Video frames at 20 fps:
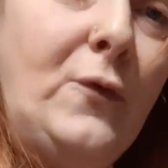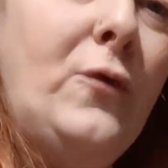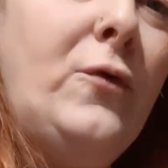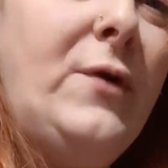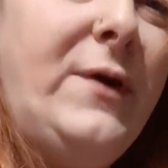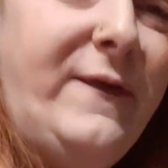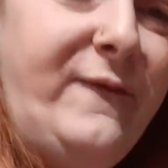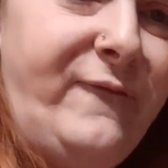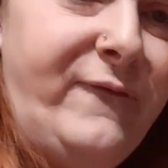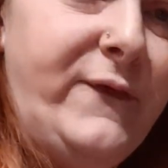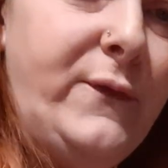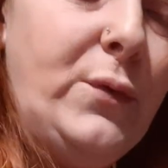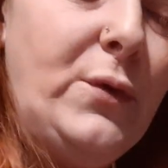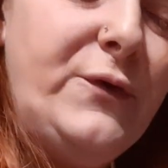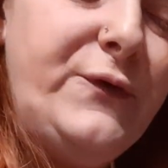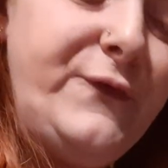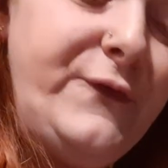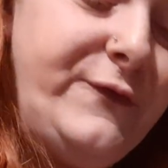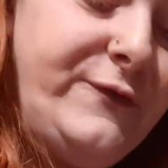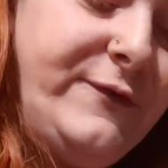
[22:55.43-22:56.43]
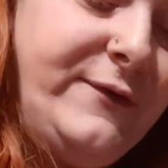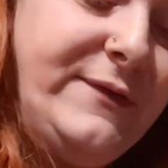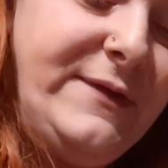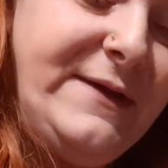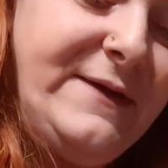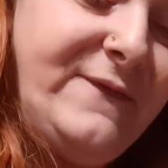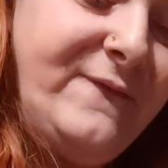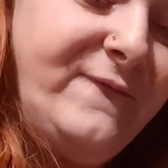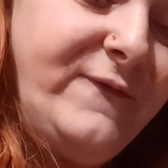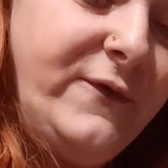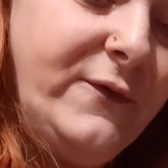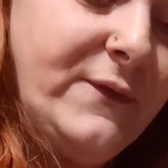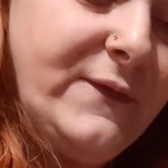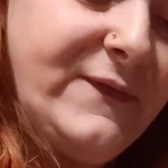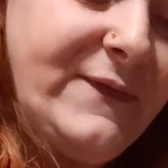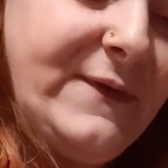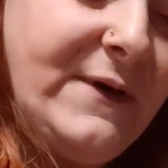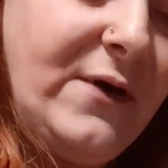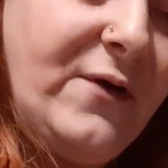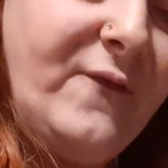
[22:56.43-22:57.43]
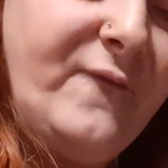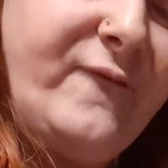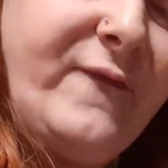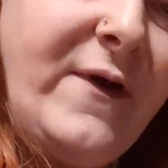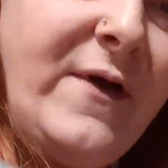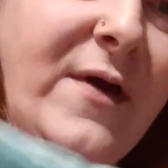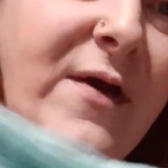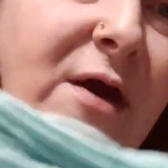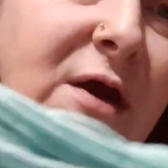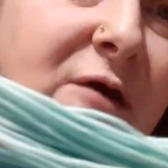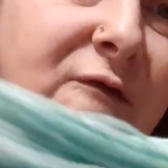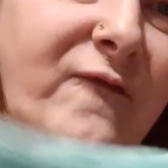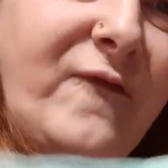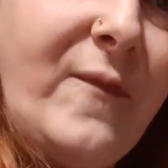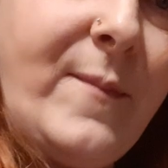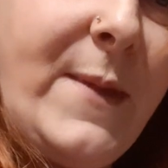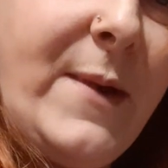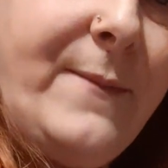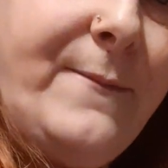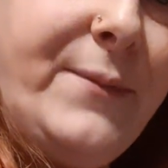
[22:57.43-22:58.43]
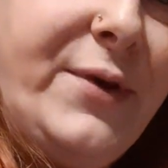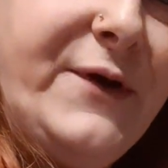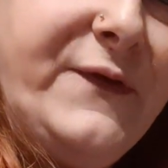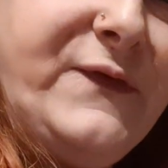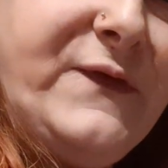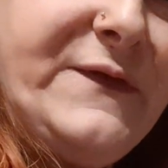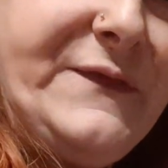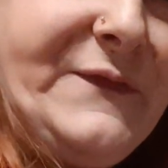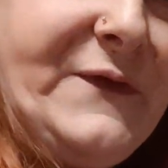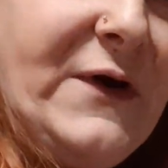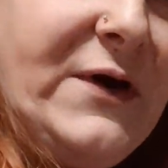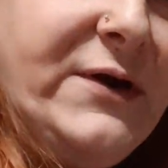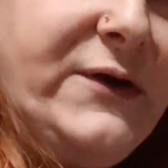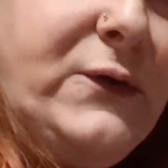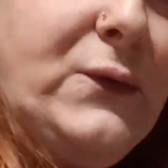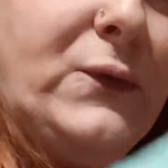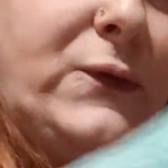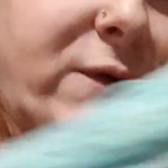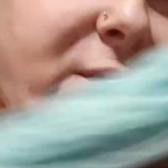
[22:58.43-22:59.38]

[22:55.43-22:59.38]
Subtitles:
or if you want to do this for yourself, remember to tie your